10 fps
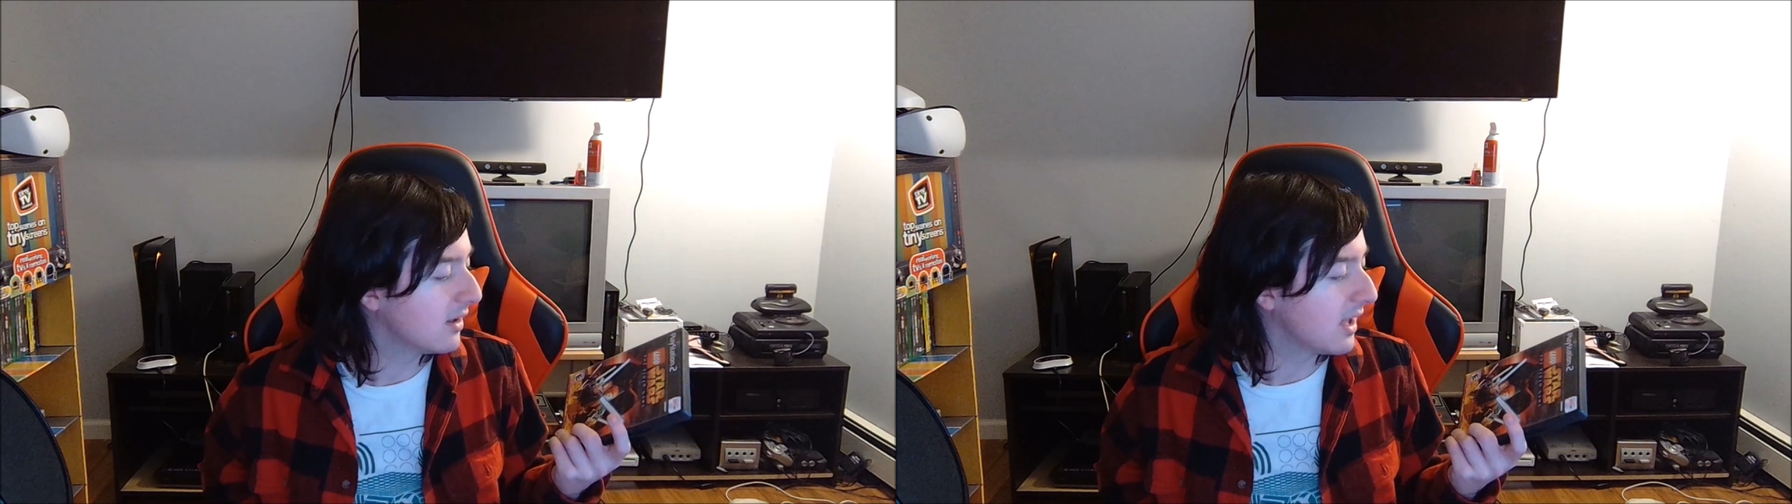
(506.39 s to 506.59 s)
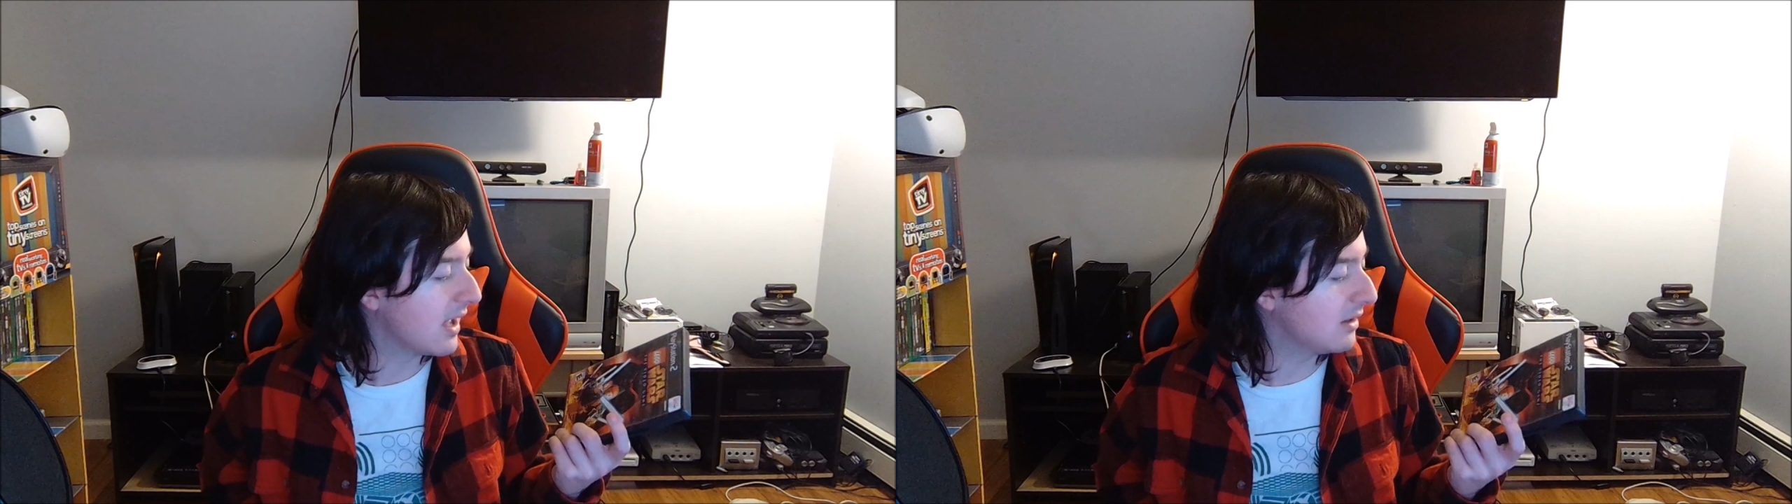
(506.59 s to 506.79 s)

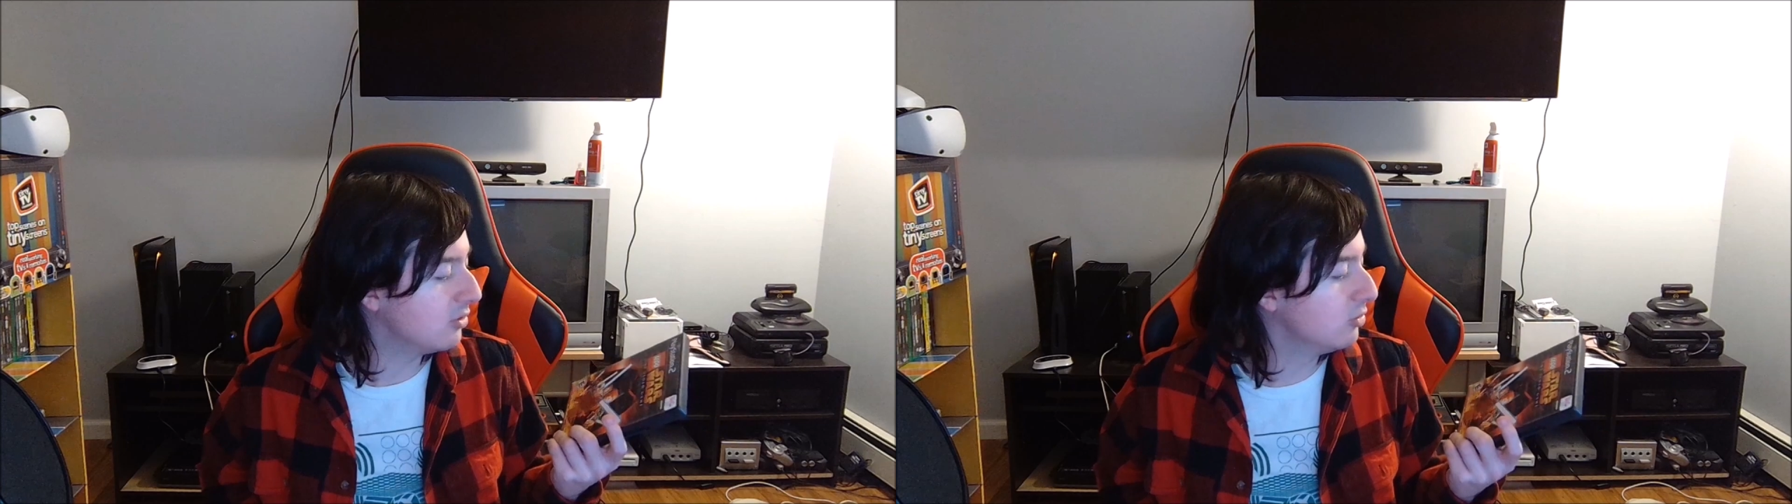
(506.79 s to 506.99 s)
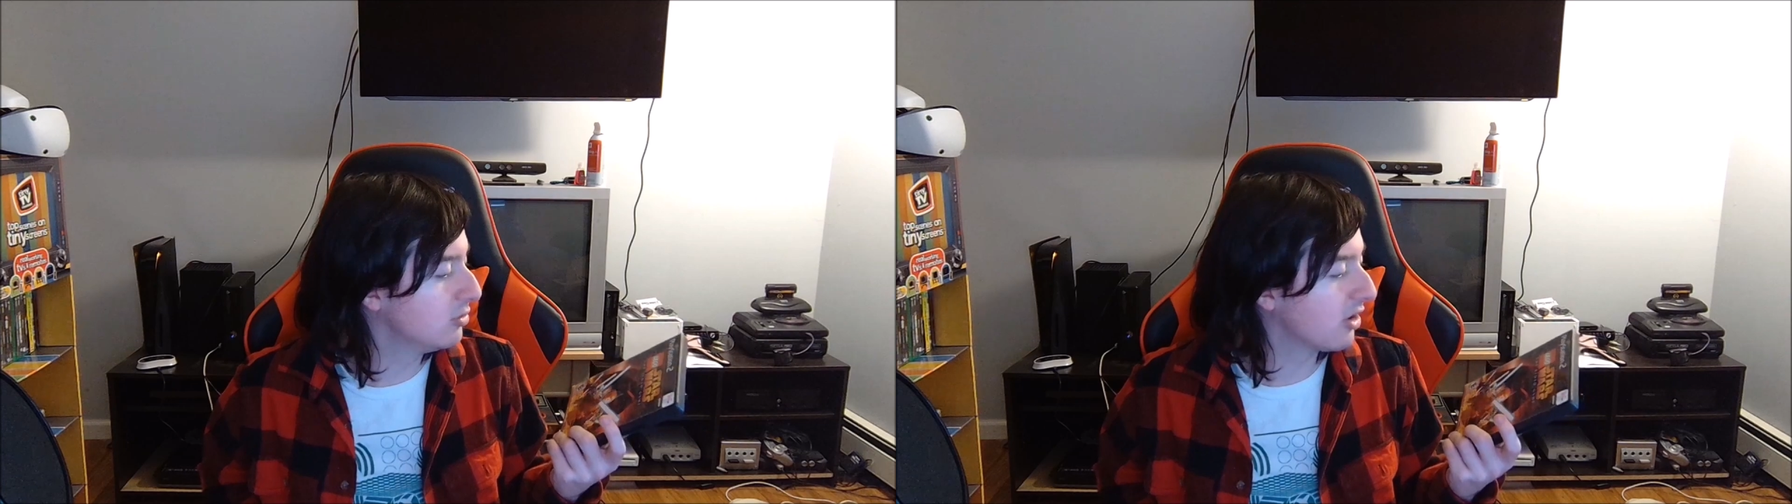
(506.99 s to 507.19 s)
And
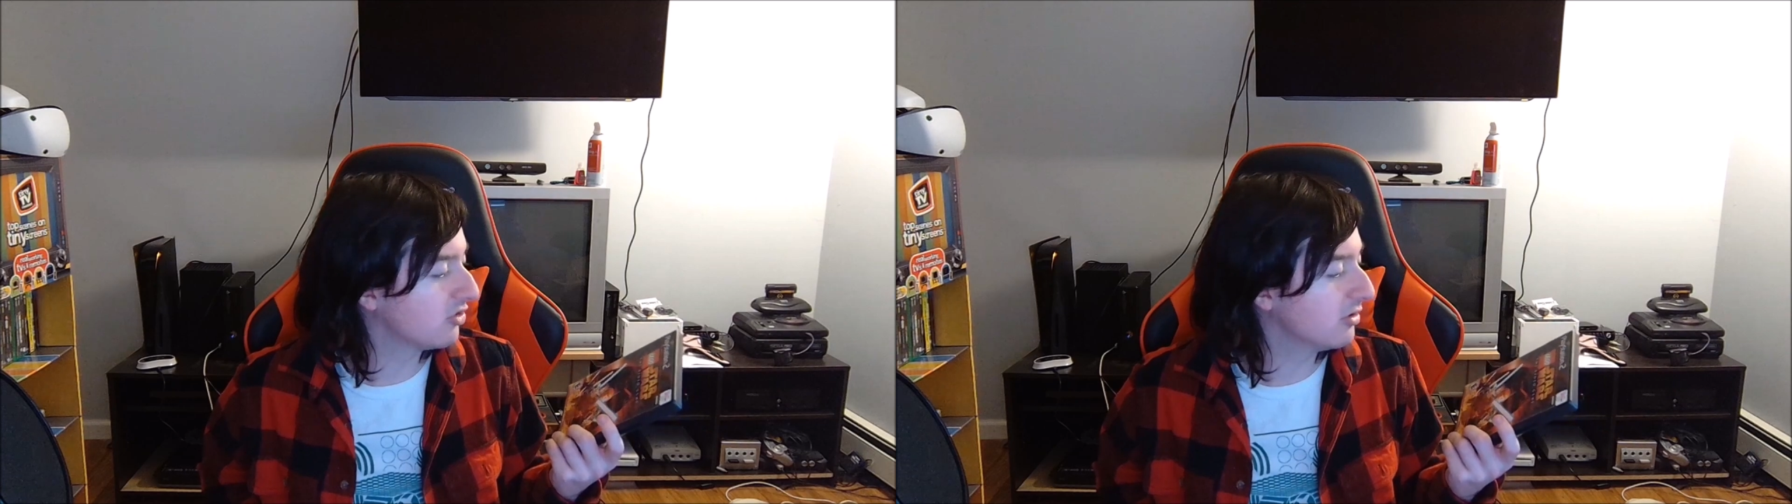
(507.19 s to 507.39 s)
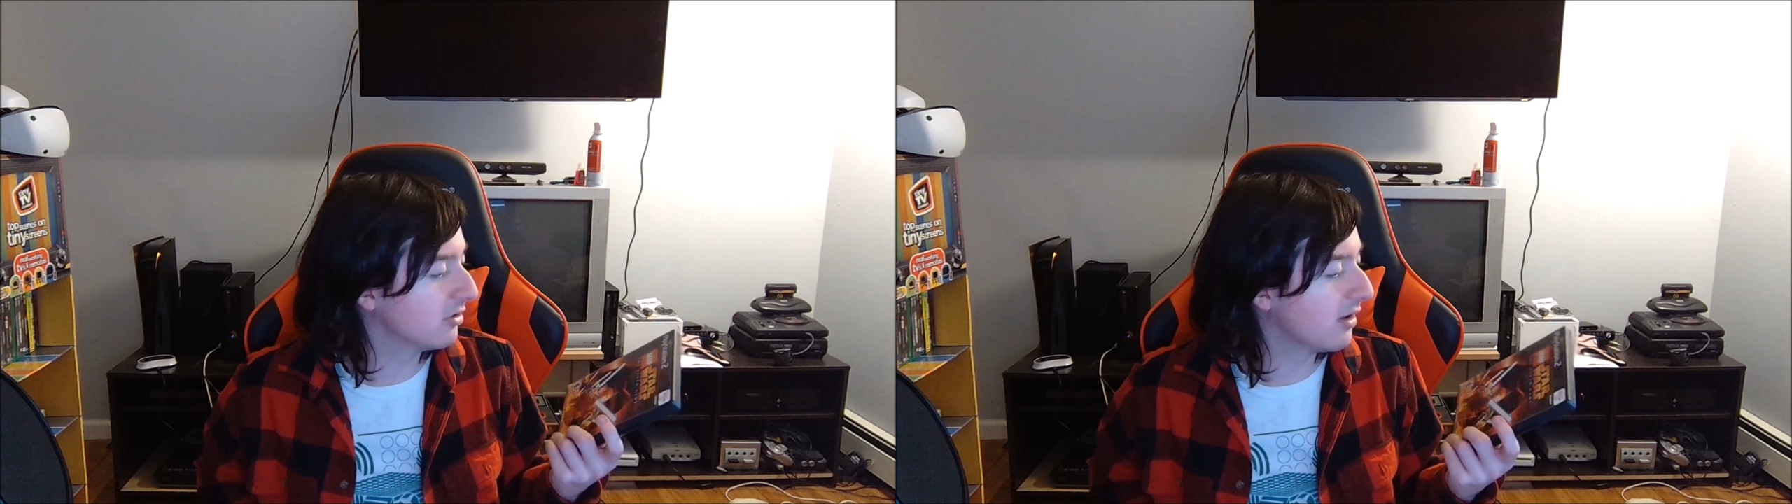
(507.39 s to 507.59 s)
who
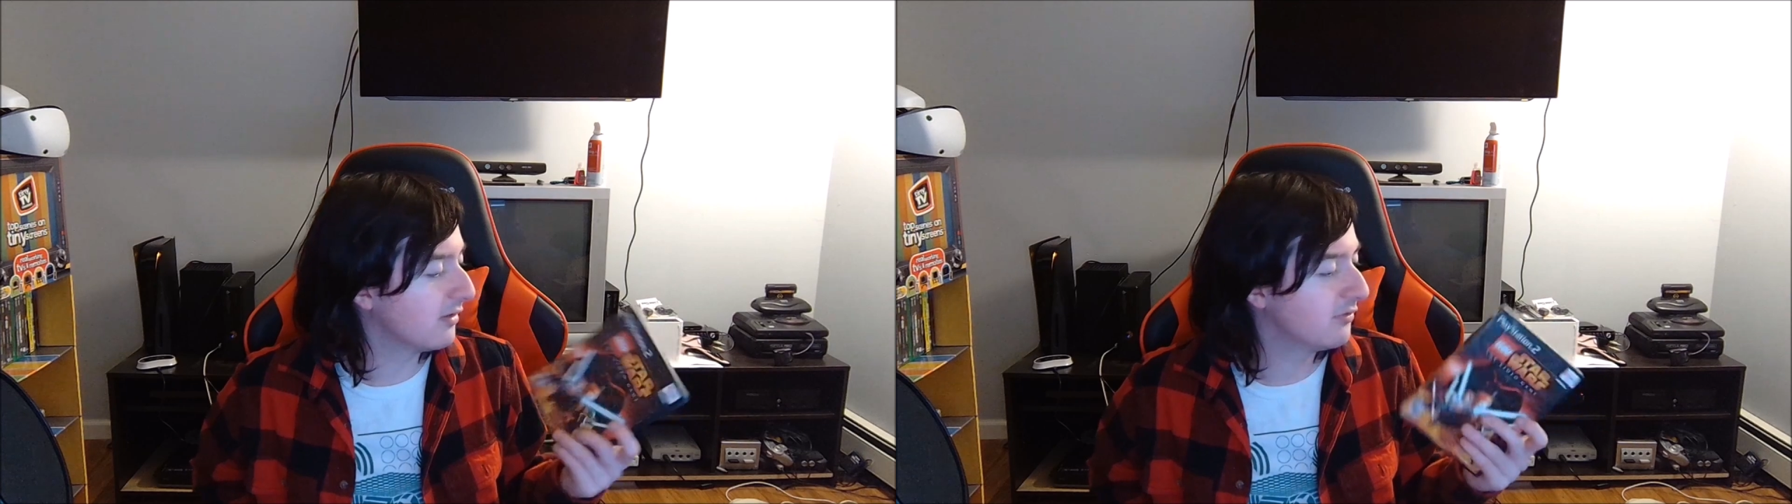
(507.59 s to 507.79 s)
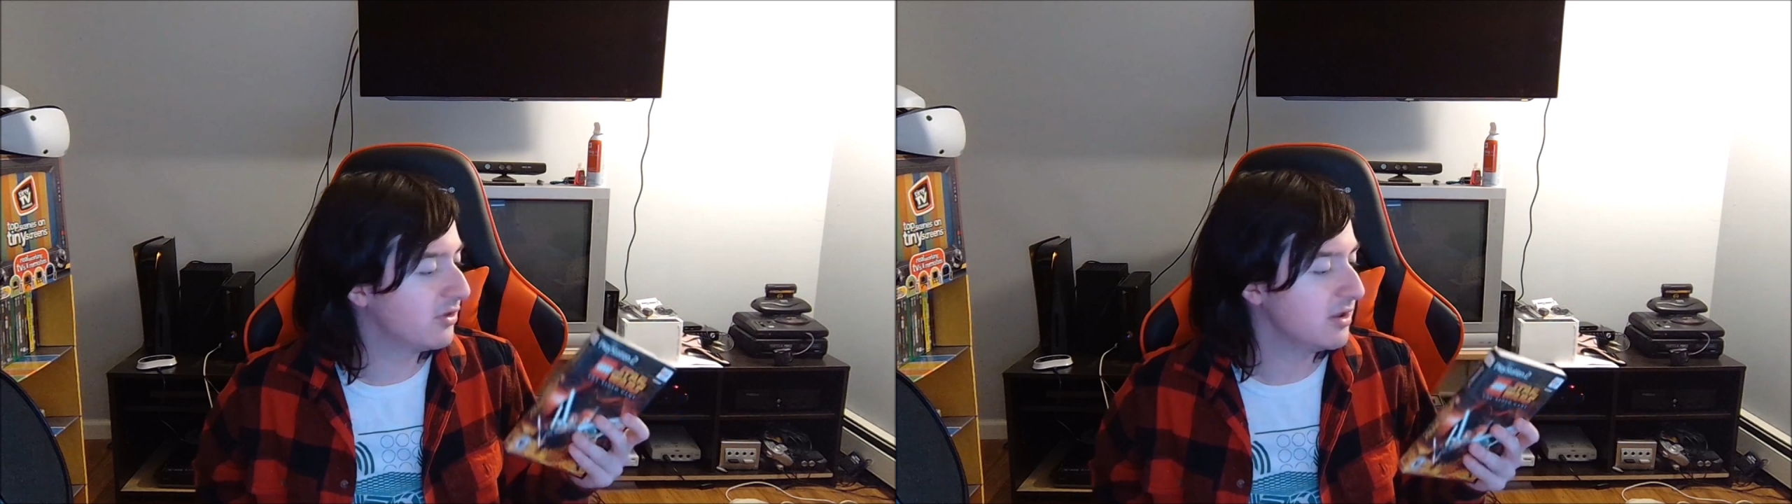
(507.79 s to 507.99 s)
doesn't
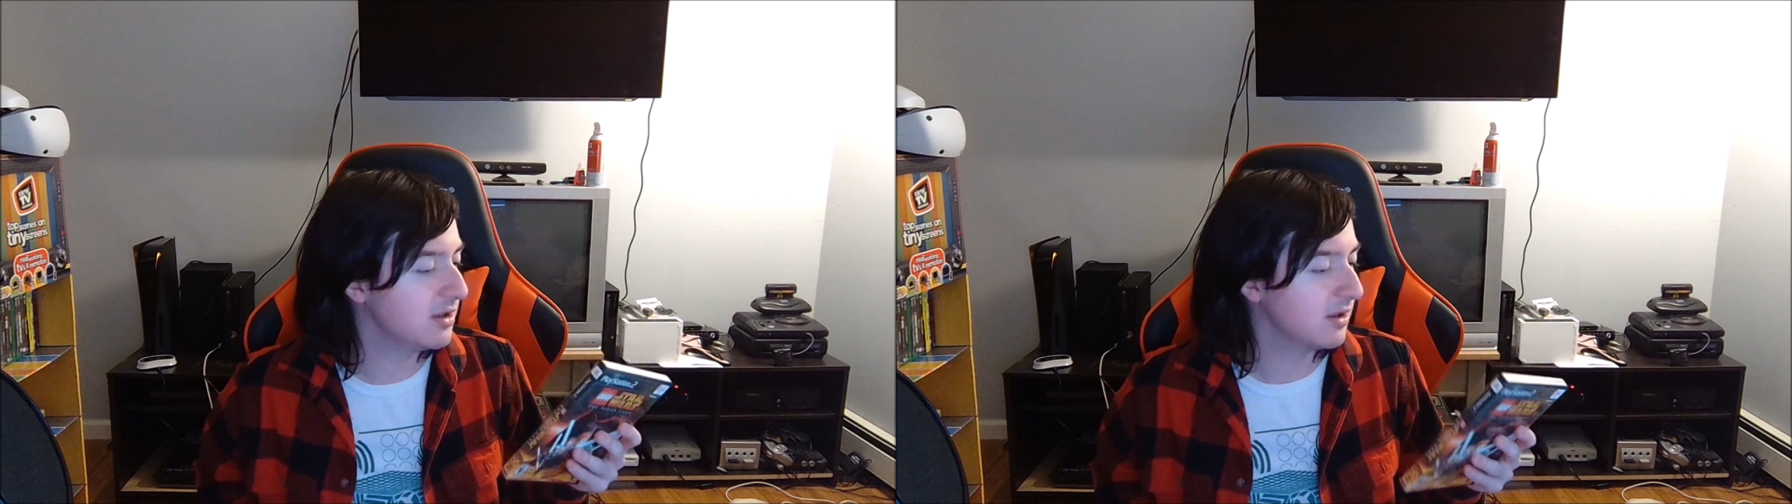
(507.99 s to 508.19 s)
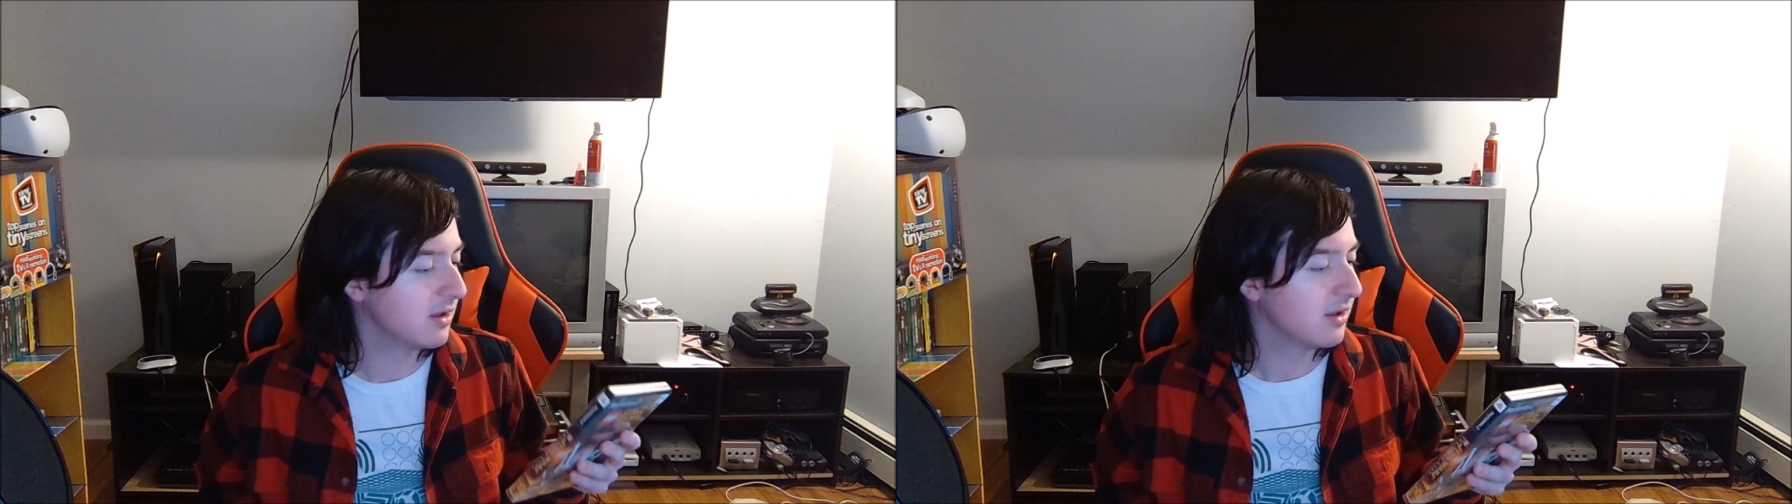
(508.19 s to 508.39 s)
love the,